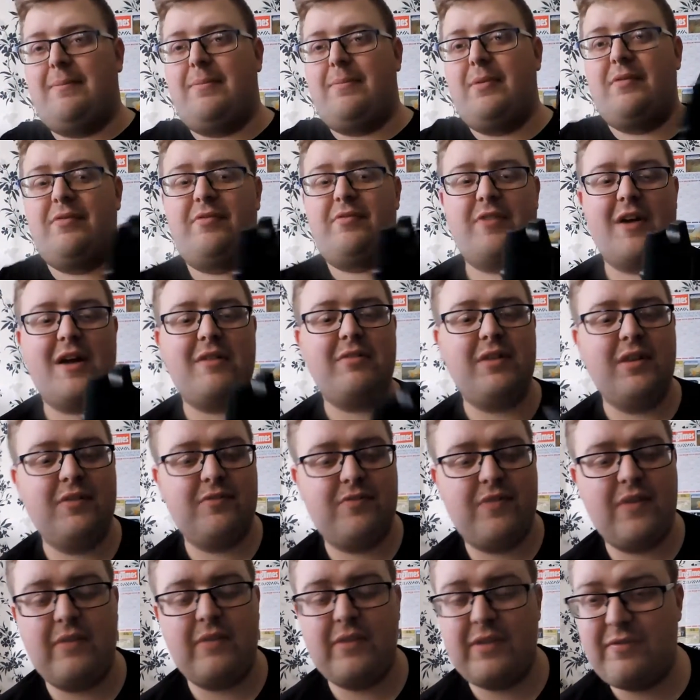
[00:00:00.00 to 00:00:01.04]
but very,
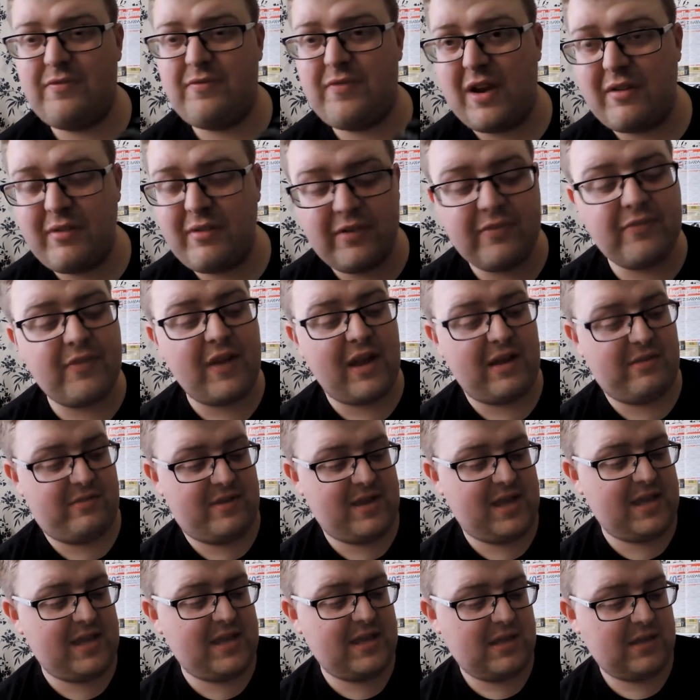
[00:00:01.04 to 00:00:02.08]
very,
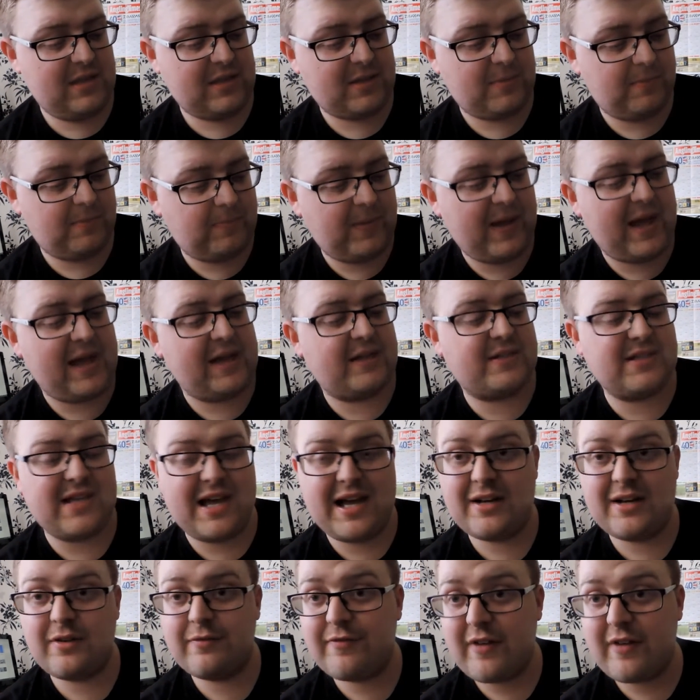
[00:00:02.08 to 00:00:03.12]
very compact
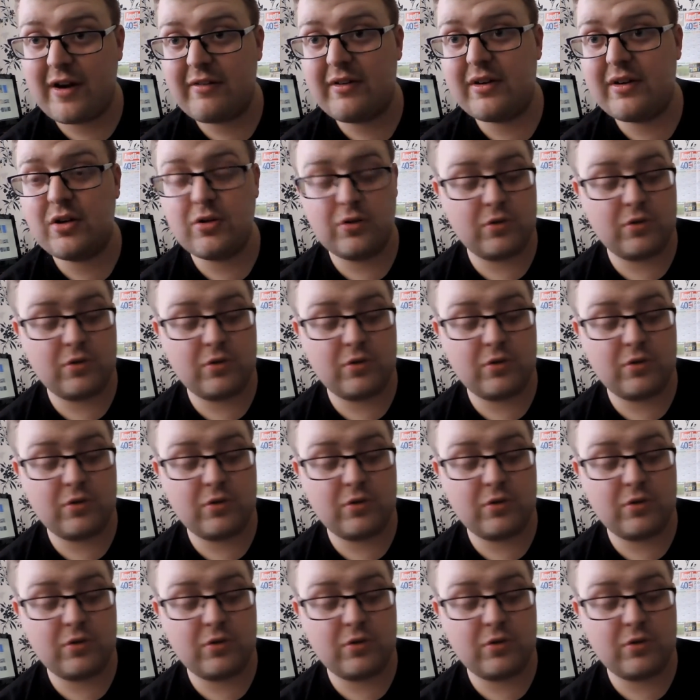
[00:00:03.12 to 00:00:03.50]
and very